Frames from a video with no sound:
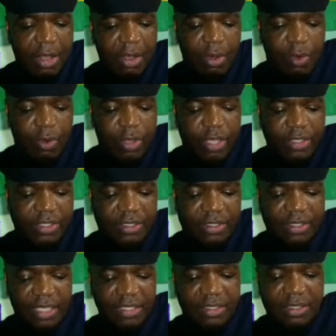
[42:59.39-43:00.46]
who has
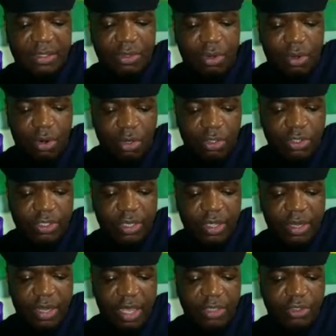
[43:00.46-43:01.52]
since called
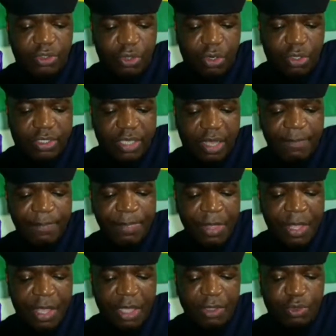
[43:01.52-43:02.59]
in a doctor
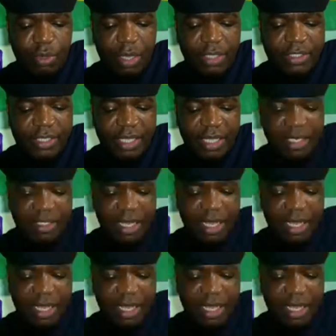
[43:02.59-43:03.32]
to attend to